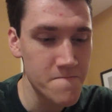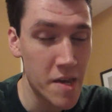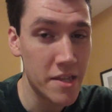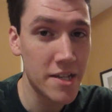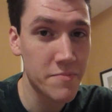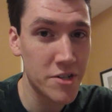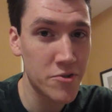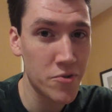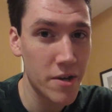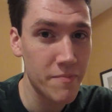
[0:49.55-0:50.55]
And that's my
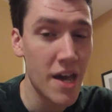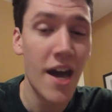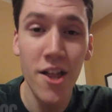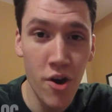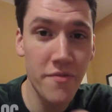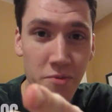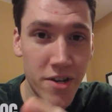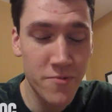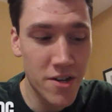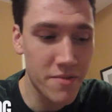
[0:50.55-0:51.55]
story. Hello
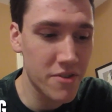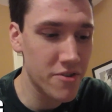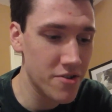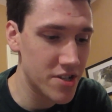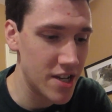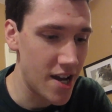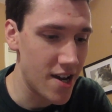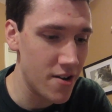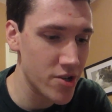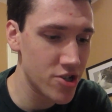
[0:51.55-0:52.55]
everyone and welcome to Thursday.
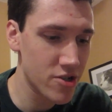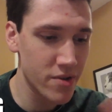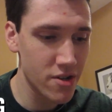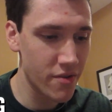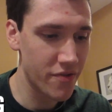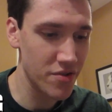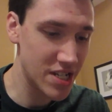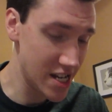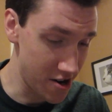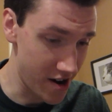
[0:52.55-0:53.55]
Uh, we just went over for
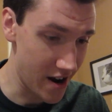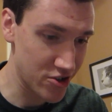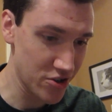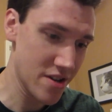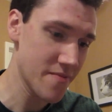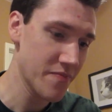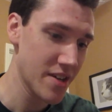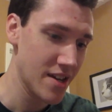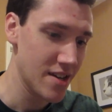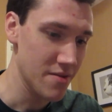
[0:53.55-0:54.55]
dinner, actually.
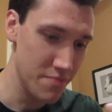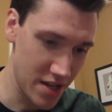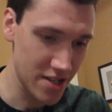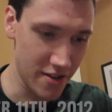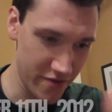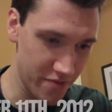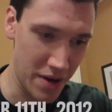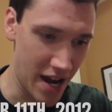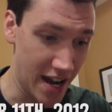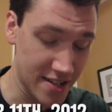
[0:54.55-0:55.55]
Beans have
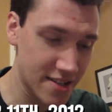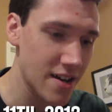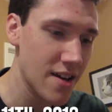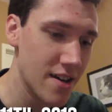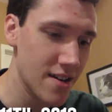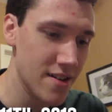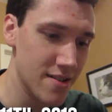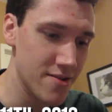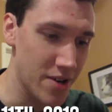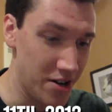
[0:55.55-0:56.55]
passed.
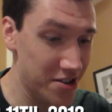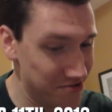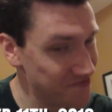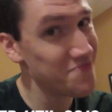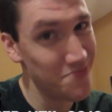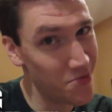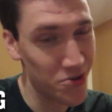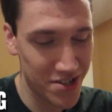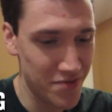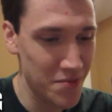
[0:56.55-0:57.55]
Well,
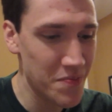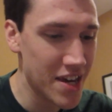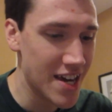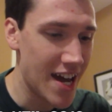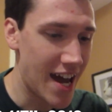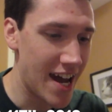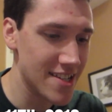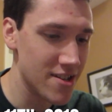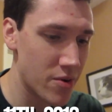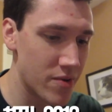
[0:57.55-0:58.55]
most of them.
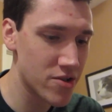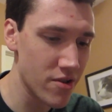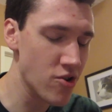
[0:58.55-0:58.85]
And uh, we went to a